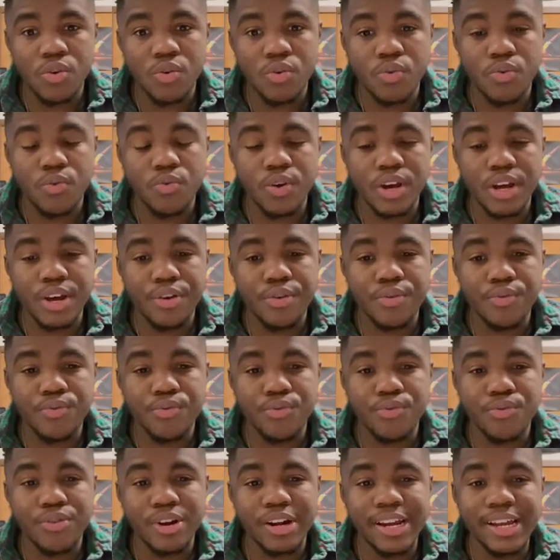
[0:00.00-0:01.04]

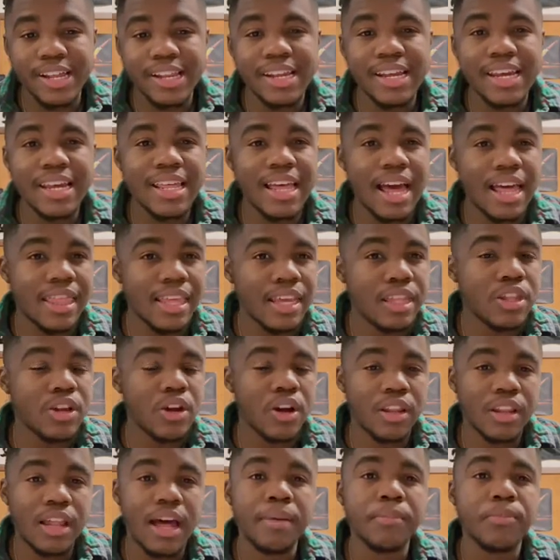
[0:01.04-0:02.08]
when really I think they're
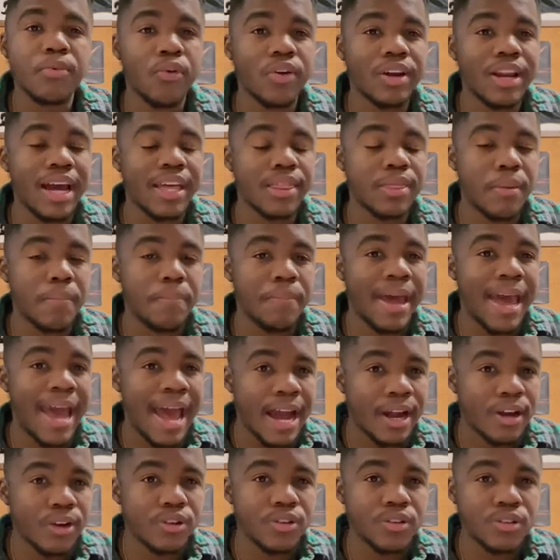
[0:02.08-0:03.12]
a lot more like the
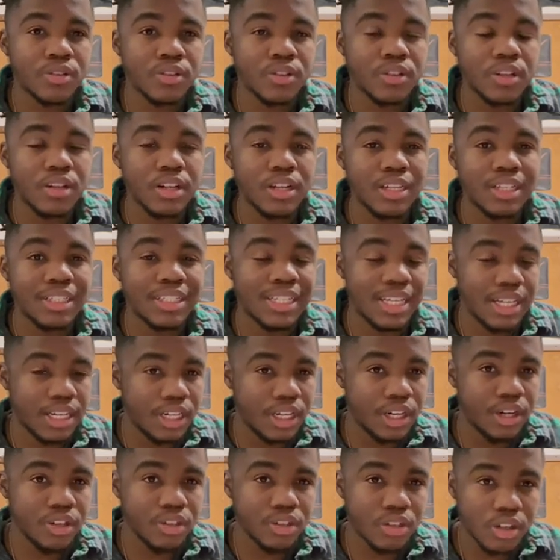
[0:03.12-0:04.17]
Packers 10
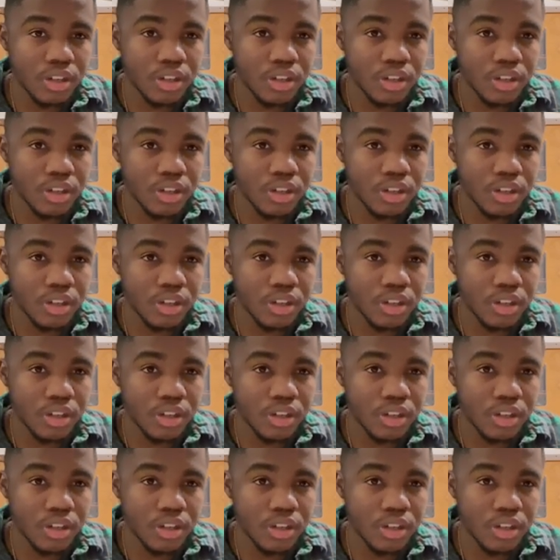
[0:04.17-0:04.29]
years ago.